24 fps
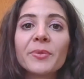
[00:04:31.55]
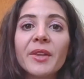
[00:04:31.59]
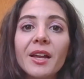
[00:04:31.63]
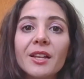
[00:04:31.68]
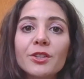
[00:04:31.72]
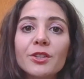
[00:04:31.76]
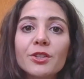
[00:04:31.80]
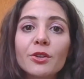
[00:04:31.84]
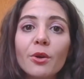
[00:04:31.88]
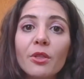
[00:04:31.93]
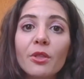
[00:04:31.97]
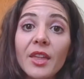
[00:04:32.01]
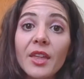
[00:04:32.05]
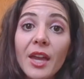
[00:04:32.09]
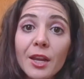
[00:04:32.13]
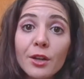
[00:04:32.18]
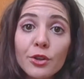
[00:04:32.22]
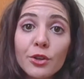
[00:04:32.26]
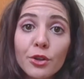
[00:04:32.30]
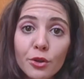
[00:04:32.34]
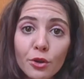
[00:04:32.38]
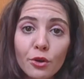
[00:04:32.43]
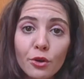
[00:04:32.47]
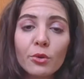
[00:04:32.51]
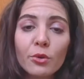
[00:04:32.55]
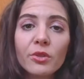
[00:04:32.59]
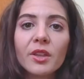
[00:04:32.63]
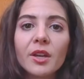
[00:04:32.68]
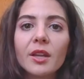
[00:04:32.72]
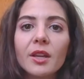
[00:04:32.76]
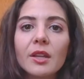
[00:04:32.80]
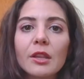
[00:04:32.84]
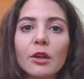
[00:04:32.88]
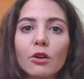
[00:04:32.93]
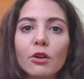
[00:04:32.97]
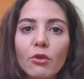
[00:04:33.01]
And so they knew
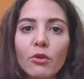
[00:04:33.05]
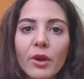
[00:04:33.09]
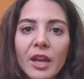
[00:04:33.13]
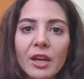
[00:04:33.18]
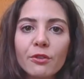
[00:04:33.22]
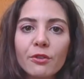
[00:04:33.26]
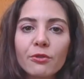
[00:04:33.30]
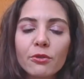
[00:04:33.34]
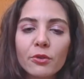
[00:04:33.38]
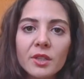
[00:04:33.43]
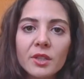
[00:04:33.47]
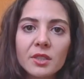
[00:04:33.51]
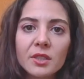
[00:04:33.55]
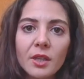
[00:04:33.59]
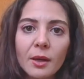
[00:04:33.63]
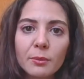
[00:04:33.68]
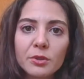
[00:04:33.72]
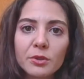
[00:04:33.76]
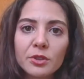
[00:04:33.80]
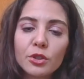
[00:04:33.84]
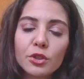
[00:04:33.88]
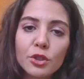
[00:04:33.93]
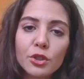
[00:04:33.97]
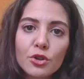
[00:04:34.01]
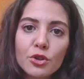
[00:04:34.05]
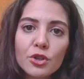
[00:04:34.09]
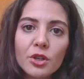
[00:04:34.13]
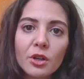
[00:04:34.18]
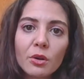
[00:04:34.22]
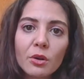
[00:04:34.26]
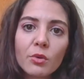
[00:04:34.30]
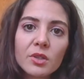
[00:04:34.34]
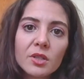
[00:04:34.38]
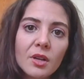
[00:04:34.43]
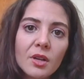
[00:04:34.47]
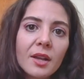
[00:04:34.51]
that the grain-free
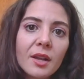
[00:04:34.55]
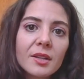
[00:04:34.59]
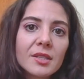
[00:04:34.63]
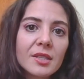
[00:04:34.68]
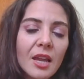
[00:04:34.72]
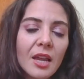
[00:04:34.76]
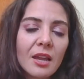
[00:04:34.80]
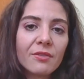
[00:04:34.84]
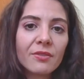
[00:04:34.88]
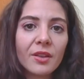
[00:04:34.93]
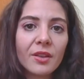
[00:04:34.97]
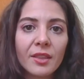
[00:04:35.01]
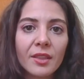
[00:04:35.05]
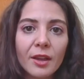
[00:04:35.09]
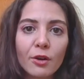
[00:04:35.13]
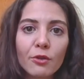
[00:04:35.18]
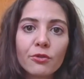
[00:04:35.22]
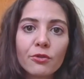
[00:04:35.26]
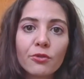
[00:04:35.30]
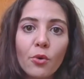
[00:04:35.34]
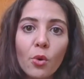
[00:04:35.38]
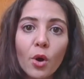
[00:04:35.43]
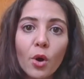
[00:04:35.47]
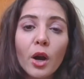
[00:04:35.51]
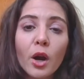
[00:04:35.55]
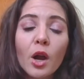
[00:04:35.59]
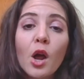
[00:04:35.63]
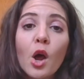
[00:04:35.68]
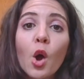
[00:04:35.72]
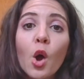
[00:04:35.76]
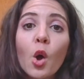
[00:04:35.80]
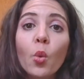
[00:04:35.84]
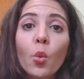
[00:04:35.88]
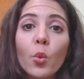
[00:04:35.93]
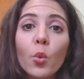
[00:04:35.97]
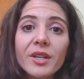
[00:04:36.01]
substitution was not safe, and therefore
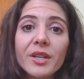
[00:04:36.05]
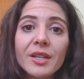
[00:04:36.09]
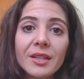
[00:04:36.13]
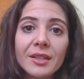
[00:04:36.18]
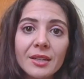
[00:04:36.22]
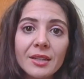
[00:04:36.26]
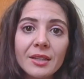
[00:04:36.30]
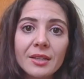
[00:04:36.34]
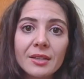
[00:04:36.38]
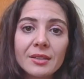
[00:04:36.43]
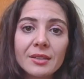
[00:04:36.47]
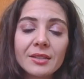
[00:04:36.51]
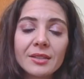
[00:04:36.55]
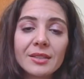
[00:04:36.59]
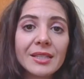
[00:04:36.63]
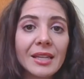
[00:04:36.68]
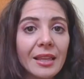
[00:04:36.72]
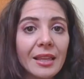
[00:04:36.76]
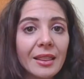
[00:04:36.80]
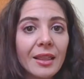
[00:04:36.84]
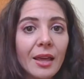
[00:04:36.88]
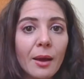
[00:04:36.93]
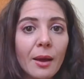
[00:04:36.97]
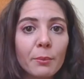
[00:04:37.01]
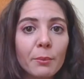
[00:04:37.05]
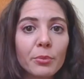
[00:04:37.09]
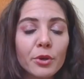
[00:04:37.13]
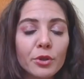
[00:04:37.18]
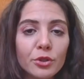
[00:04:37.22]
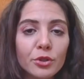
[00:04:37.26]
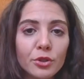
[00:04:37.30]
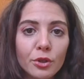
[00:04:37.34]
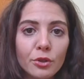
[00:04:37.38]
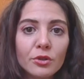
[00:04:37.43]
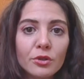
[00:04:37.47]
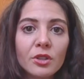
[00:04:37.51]
we didn't see them
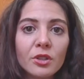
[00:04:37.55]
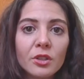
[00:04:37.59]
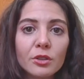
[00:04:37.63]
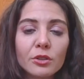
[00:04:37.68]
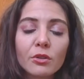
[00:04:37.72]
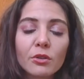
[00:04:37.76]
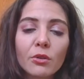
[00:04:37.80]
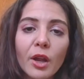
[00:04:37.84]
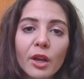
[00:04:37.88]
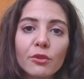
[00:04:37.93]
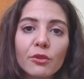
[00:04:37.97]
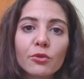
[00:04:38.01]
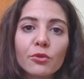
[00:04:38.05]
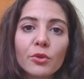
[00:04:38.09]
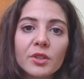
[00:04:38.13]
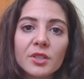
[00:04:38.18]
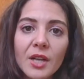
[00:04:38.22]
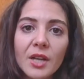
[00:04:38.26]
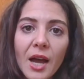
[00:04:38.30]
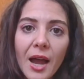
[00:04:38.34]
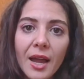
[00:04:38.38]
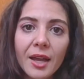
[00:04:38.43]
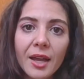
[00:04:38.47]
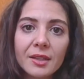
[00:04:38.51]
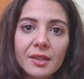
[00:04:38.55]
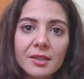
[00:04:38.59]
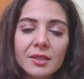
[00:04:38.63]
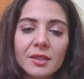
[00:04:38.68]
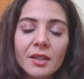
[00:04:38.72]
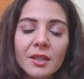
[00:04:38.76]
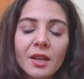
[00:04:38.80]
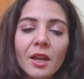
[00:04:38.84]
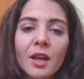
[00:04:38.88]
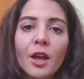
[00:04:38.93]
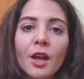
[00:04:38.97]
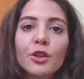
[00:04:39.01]
produce these grain-free
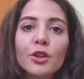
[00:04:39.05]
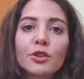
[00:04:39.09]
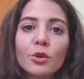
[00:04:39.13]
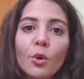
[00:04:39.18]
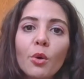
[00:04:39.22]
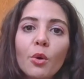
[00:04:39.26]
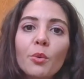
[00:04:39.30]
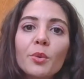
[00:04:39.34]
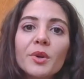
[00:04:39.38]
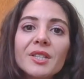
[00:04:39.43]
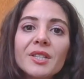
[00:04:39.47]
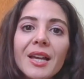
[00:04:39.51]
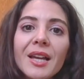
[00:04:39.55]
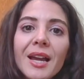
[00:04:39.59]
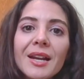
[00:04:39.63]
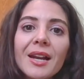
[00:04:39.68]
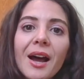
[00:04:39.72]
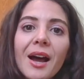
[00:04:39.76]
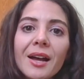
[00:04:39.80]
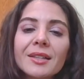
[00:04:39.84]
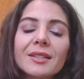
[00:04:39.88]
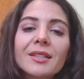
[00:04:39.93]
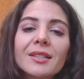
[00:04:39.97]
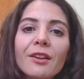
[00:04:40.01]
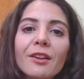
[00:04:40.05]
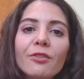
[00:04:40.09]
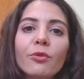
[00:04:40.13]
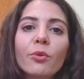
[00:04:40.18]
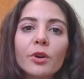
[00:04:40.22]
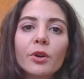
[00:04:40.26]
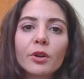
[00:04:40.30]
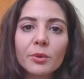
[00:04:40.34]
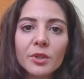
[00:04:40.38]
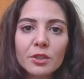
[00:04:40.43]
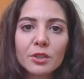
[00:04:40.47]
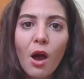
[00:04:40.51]
diets. So when we say not safe,
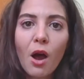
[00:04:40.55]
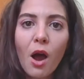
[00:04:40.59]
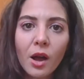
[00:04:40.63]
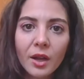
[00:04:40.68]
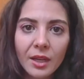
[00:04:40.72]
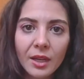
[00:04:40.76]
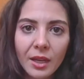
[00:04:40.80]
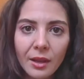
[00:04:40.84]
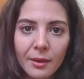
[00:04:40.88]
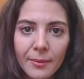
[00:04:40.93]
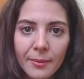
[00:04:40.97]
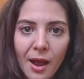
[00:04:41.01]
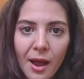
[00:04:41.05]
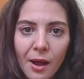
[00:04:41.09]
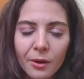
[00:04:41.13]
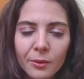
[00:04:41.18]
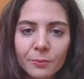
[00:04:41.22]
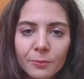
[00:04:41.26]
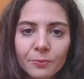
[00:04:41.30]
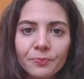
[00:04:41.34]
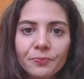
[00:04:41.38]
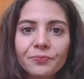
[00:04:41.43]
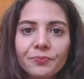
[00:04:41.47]
what are we talking about?